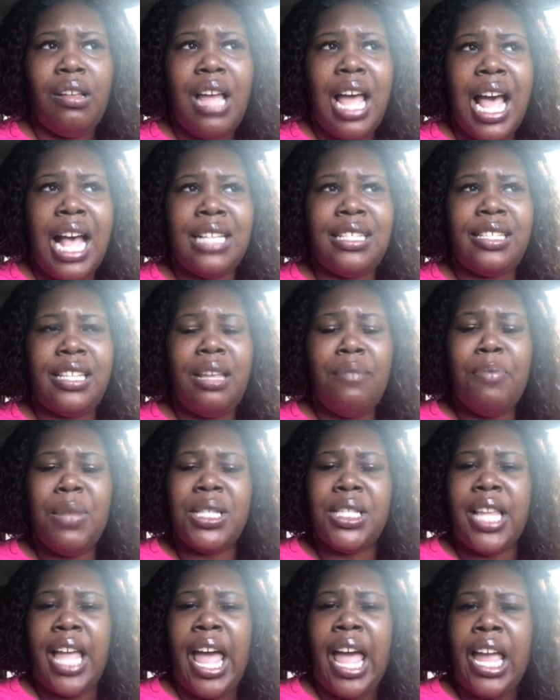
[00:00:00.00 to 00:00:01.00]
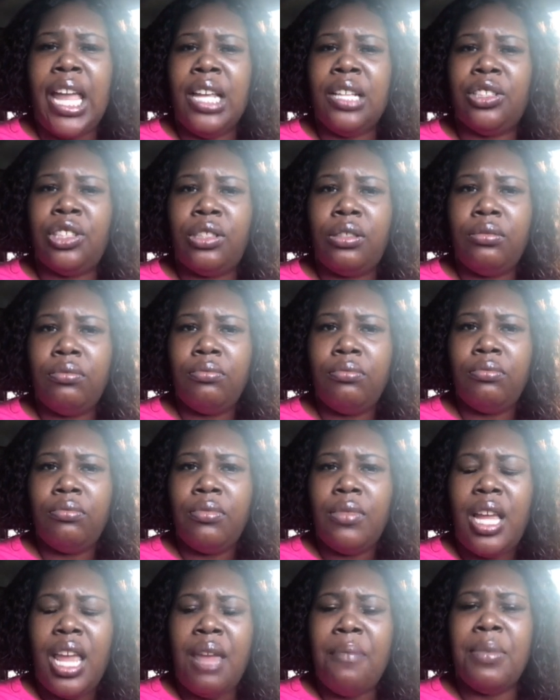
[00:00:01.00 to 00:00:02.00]
I see Mr. H.
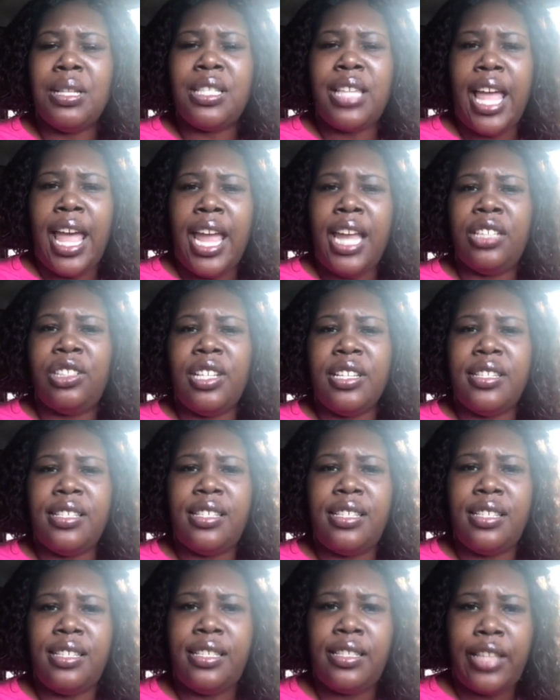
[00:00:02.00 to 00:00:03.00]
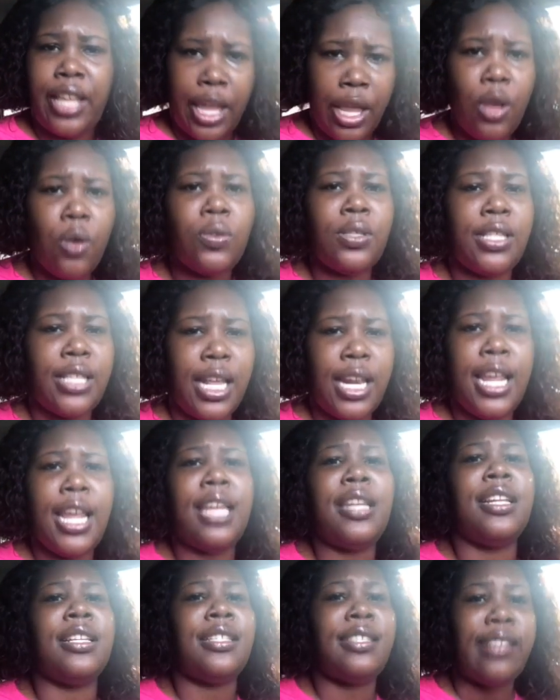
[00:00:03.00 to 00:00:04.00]
And Mr. H is still sitting
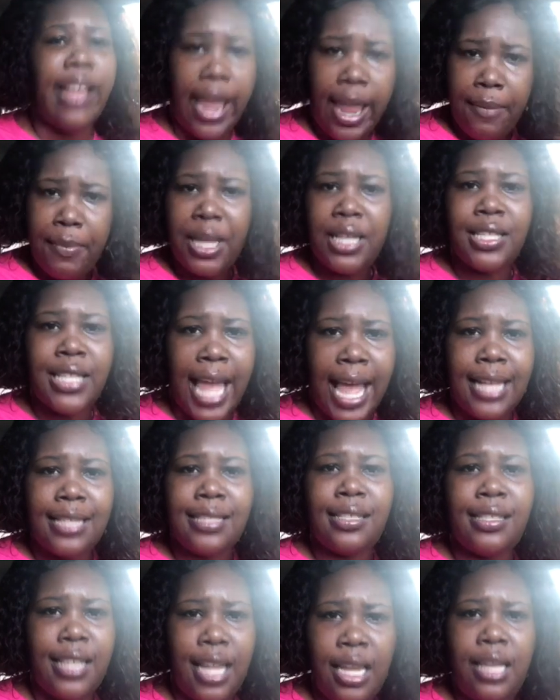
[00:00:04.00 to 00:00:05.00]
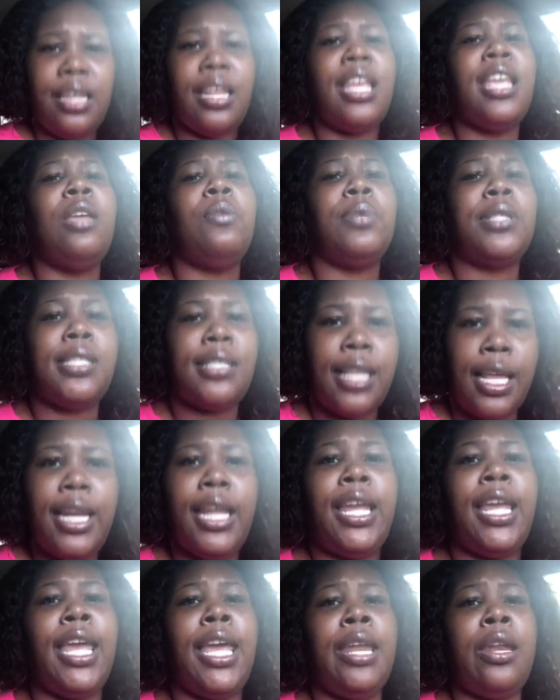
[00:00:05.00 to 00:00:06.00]
in the same exact seat that he was
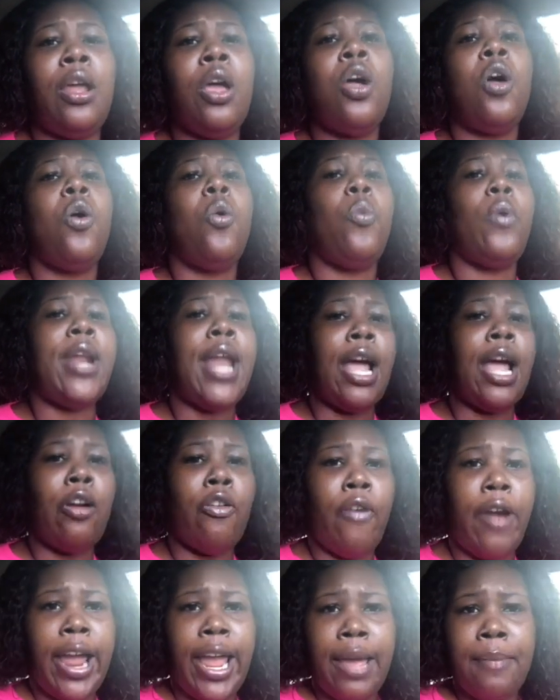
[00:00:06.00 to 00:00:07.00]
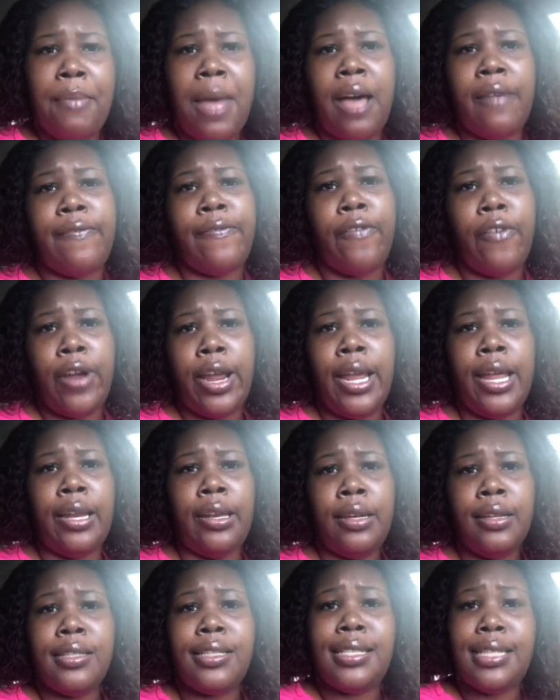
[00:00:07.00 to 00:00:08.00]
sitting in when I grabbed my friend
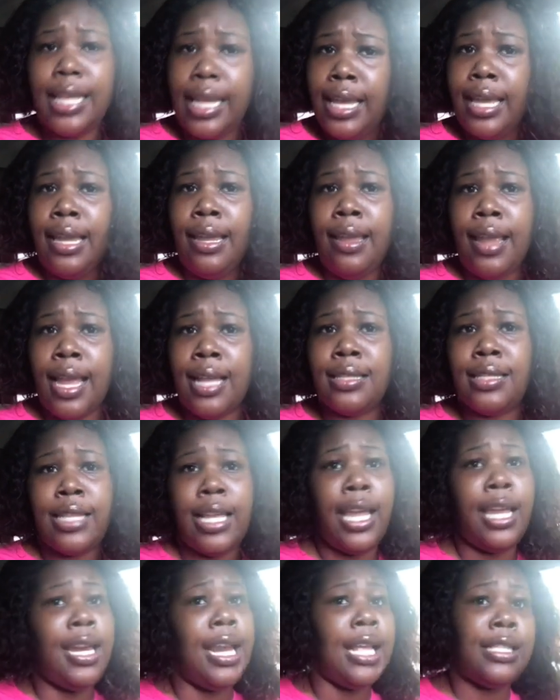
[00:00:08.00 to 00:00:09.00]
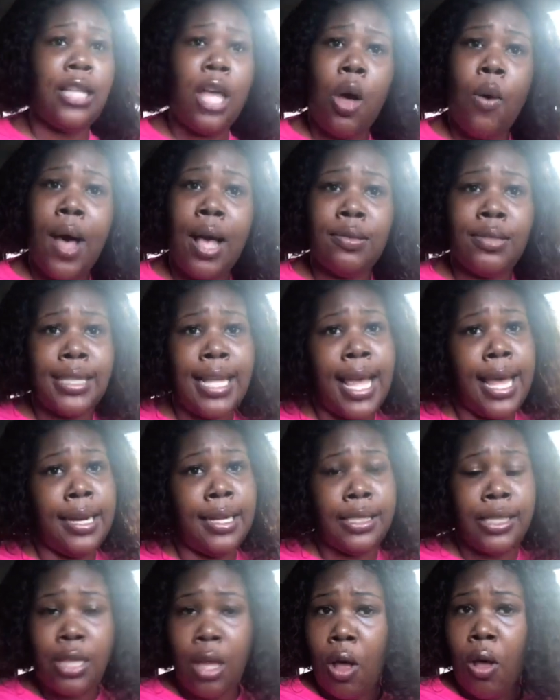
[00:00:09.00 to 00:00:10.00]
T and said, let's go outside
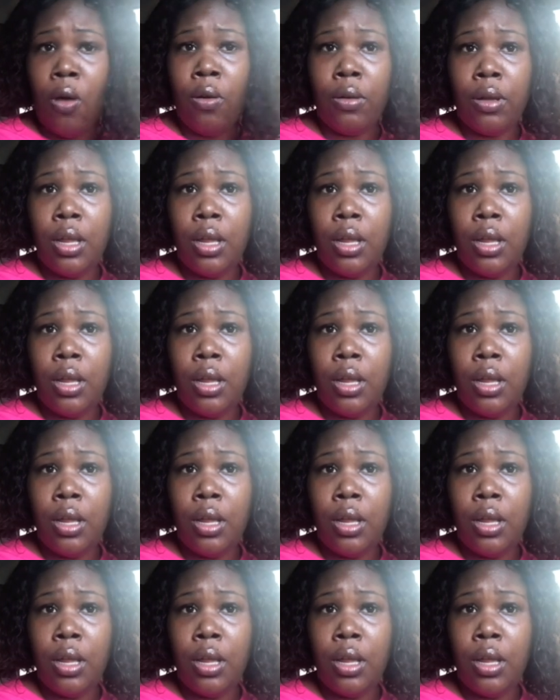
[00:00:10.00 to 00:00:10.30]
to talk.